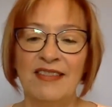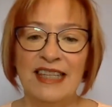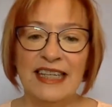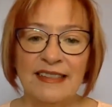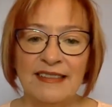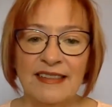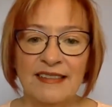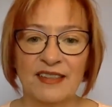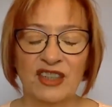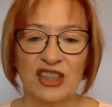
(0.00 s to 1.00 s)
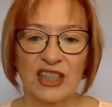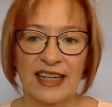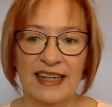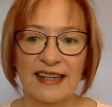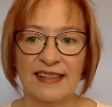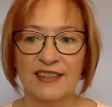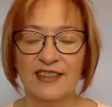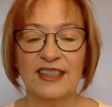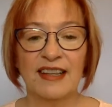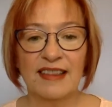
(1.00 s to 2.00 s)
This is a chance
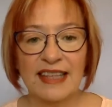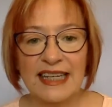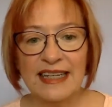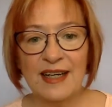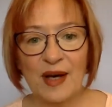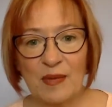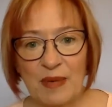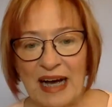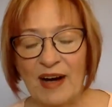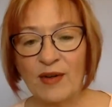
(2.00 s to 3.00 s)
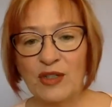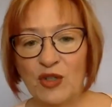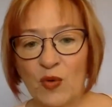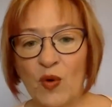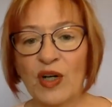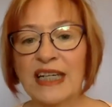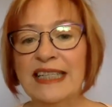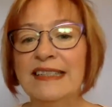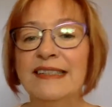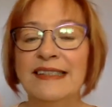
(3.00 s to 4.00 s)
to think about your
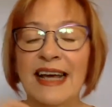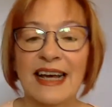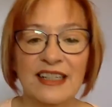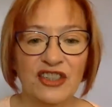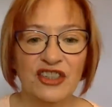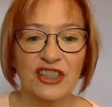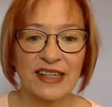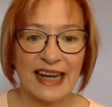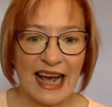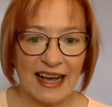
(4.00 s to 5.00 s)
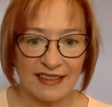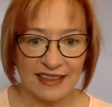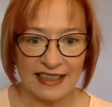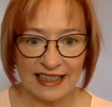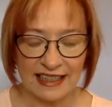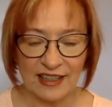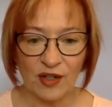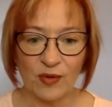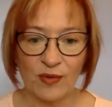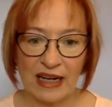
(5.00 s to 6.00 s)
intentionality
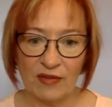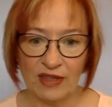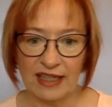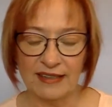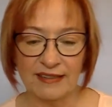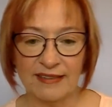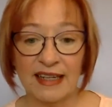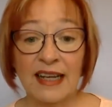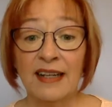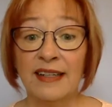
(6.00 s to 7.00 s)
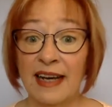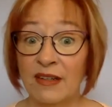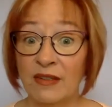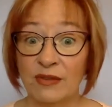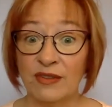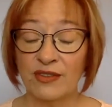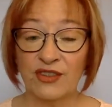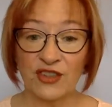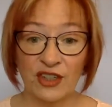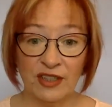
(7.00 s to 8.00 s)
around this. Now,
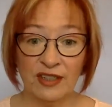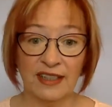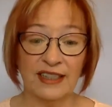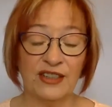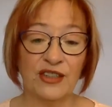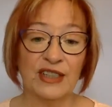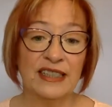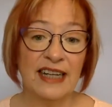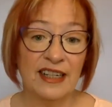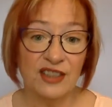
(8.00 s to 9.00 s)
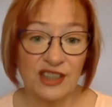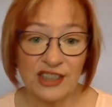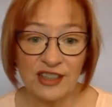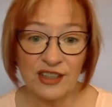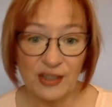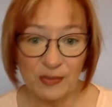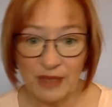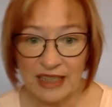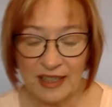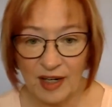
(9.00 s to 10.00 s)
certainly your intention could
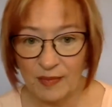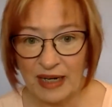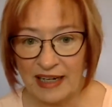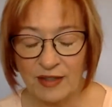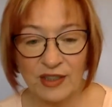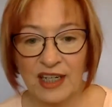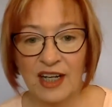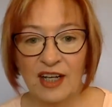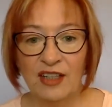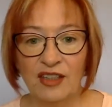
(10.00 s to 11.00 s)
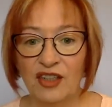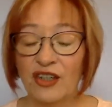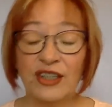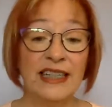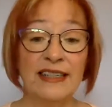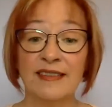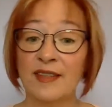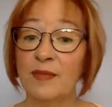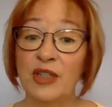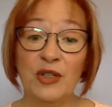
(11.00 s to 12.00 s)
be about learning
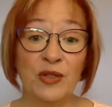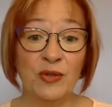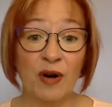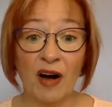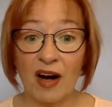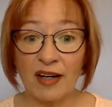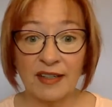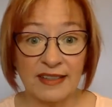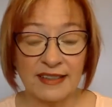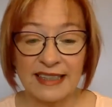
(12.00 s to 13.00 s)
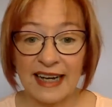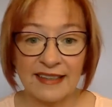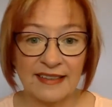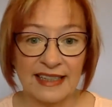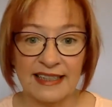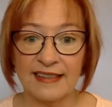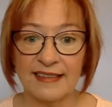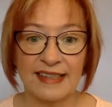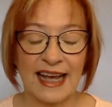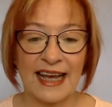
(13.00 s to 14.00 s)
some new art
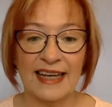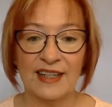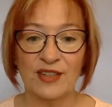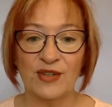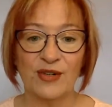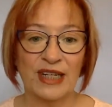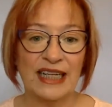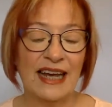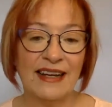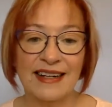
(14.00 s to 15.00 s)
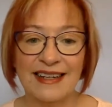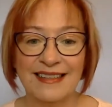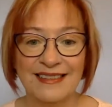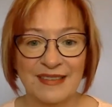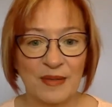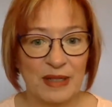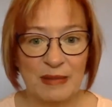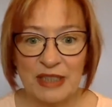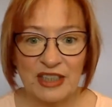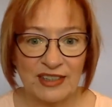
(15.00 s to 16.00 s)
techniques and creating some
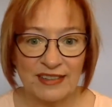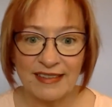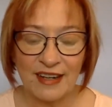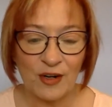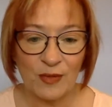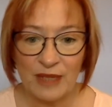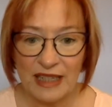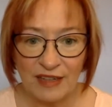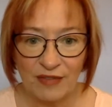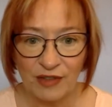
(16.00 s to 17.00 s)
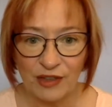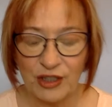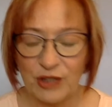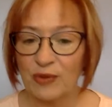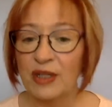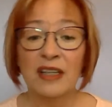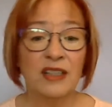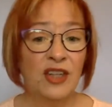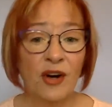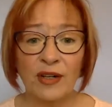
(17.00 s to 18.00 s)
images that are meaningful to you.
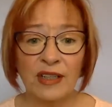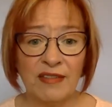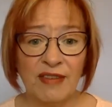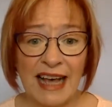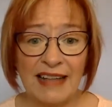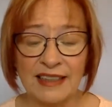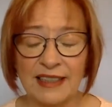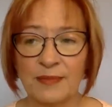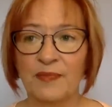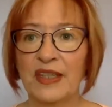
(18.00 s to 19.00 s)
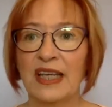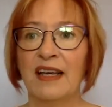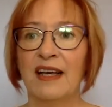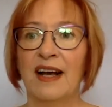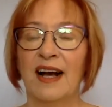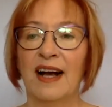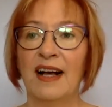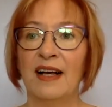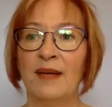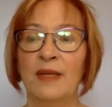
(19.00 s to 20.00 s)
Totally valid.
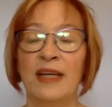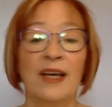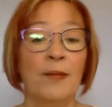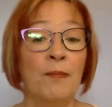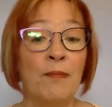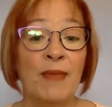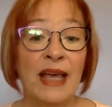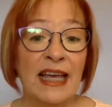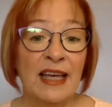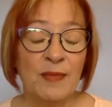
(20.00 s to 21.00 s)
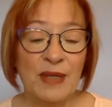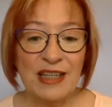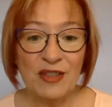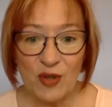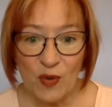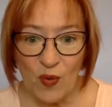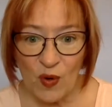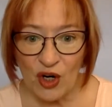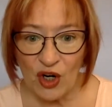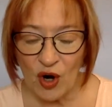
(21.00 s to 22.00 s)
Um, Maybe
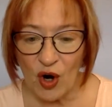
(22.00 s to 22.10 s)
your